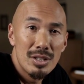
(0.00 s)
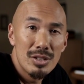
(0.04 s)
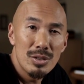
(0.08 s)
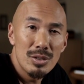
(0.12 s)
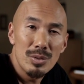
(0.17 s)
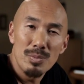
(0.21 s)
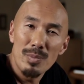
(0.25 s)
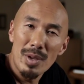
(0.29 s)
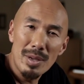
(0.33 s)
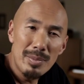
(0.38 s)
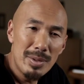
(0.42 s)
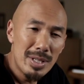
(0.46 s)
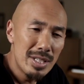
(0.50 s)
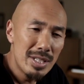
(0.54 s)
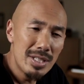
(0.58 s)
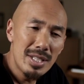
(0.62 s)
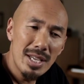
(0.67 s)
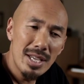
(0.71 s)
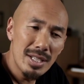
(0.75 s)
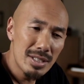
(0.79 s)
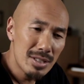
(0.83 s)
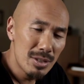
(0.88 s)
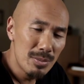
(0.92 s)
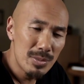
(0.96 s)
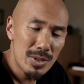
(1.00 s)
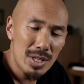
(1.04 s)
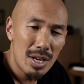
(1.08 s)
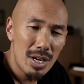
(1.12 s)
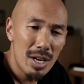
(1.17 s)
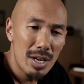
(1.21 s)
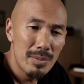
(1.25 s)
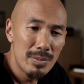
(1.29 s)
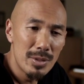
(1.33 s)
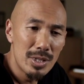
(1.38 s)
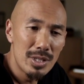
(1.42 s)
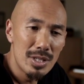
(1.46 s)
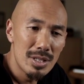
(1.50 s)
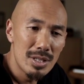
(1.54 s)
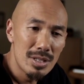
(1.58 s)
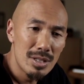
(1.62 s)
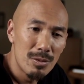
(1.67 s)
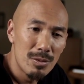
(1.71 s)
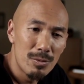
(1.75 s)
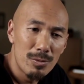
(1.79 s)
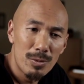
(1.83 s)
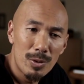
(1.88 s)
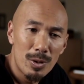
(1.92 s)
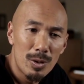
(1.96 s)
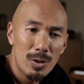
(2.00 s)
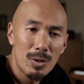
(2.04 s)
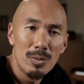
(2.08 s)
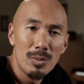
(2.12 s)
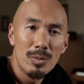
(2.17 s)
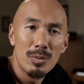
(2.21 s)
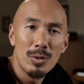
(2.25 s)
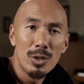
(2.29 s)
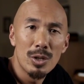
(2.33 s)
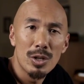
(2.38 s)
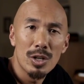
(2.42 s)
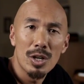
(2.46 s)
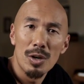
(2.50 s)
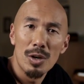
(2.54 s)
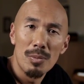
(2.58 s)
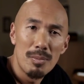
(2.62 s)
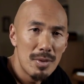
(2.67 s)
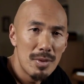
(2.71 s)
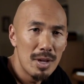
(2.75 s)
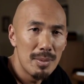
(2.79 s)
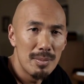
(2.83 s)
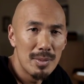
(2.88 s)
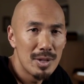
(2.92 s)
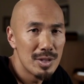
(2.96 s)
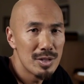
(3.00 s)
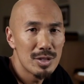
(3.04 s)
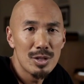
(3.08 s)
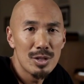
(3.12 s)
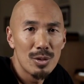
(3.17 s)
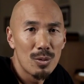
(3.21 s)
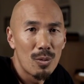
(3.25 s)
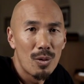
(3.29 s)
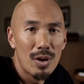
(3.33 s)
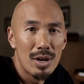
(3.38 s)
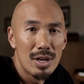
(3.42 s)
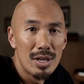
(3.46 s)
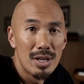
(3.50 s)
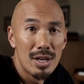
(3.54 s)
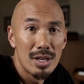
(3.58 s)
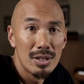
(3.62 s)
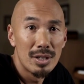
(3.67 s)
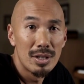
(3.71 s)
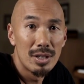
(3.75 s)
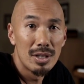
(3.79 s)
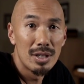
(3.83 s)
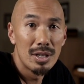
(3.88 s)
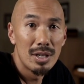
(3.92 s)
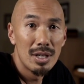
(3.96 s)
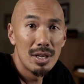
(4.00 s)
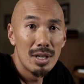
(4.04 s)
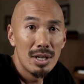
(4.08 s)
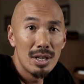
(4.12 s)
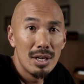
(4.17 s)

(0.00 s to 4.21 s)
So maybe you take some time to just affirm your commitments to one another